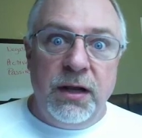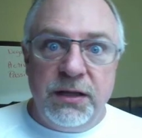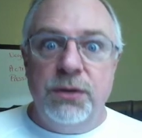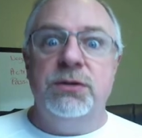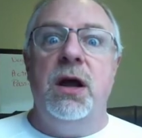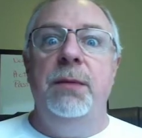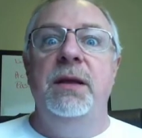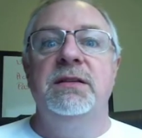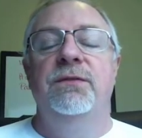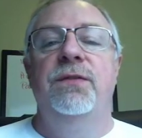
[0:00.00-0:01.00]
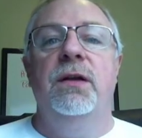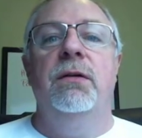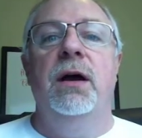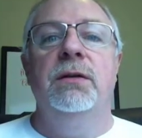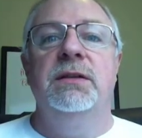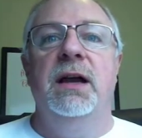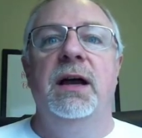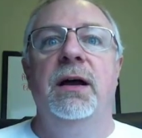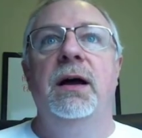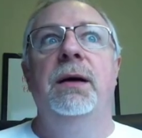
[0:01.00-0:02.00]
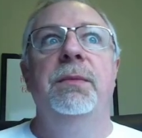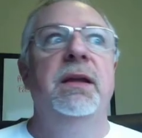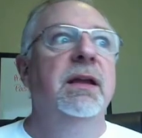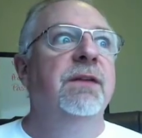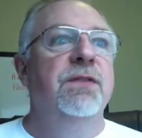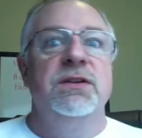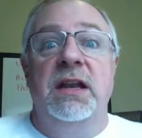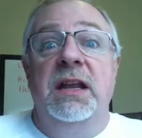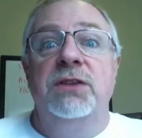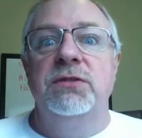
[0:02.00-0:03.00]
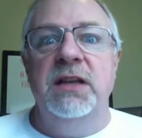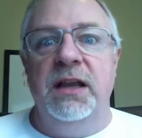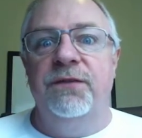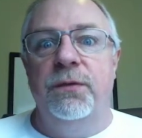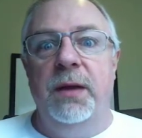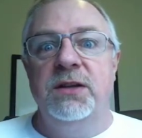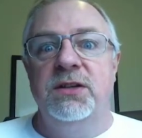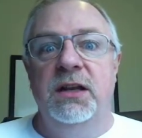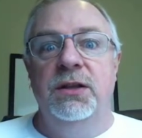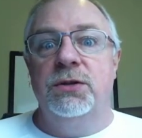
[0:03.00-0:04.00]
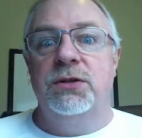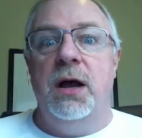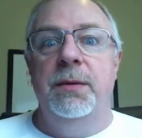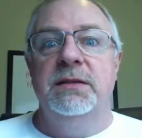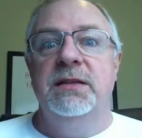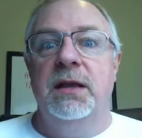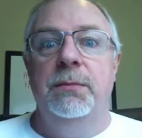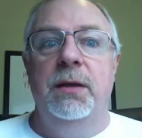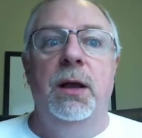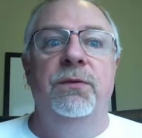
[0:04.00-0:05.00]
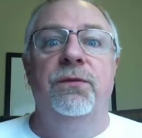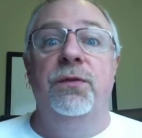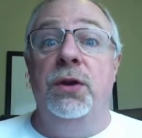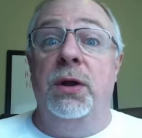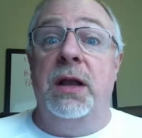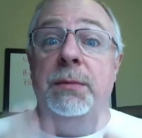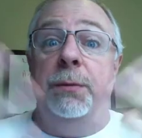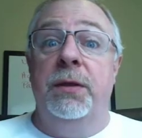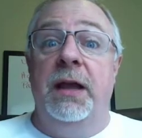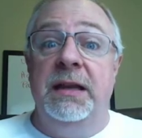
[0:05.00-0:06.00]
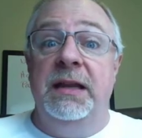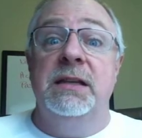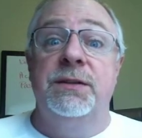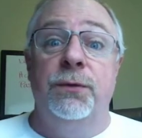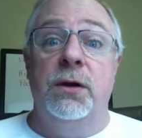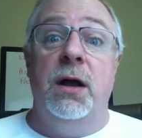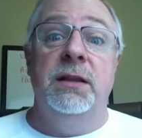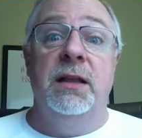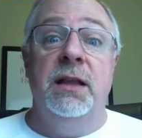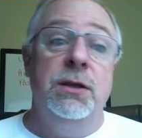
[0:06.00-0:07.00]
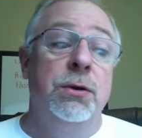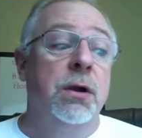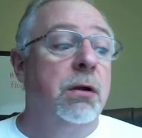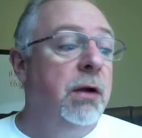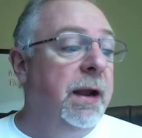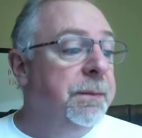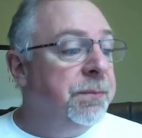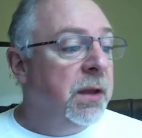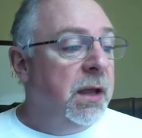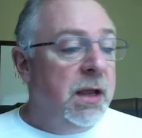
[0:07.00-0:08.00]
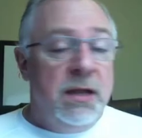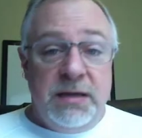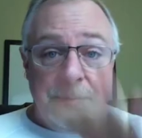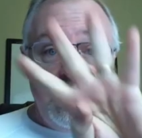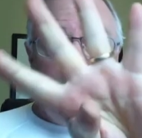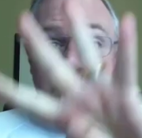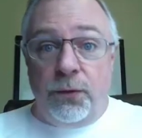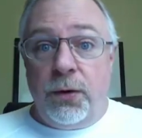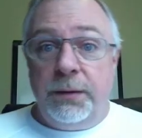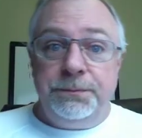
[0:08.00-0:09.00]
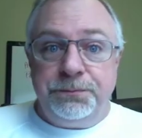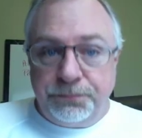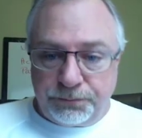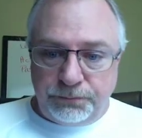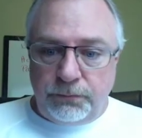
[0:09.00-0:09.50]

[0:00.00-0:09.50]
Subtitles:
look at those comments and figure out if there's any interesting information in those comments that can be helpful for you to come up with ideas for content that you could create. Tip number 4,